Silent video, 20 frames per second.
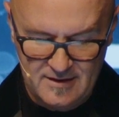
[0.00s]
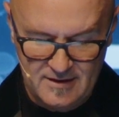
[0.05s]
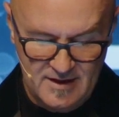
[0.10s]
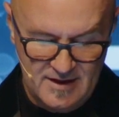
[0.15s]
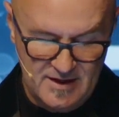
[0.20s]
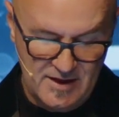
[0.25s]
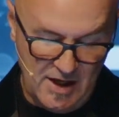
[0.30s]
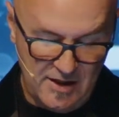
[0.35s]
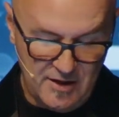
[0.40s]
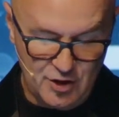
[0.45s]

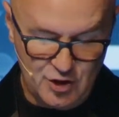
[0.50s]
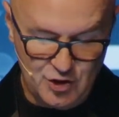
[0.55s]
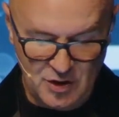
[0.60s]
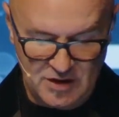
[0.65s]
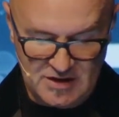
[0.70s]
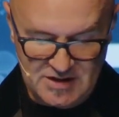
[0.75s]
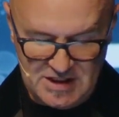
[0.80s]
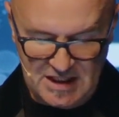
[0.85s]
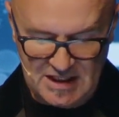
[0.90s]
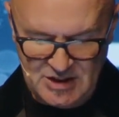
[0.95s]
Another
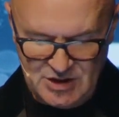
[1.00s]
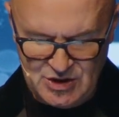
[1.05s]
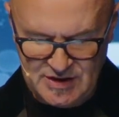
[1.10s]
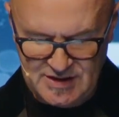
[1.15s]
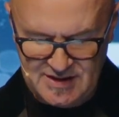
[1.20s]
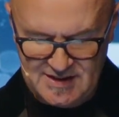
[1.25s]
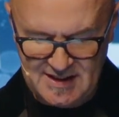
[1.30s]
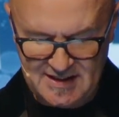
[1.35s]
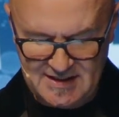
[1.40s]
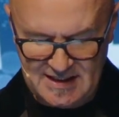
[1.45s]
translation
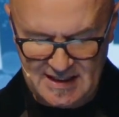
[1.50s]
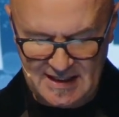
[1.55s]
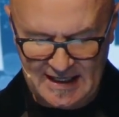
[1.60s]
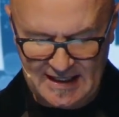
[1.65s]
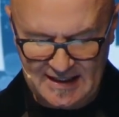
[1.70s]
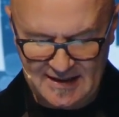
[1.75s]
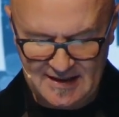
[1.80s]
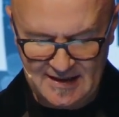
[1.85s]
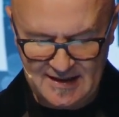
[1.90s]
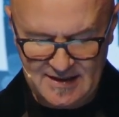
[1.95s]
says it
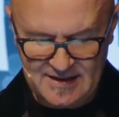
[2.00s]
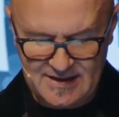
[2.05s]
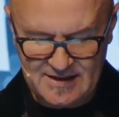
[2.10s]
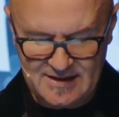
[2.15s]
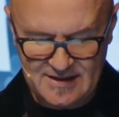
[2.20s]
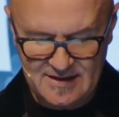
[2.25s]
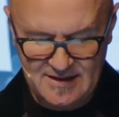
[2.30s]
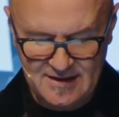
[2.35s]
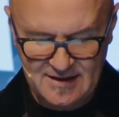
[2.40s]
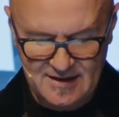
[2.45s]
like this: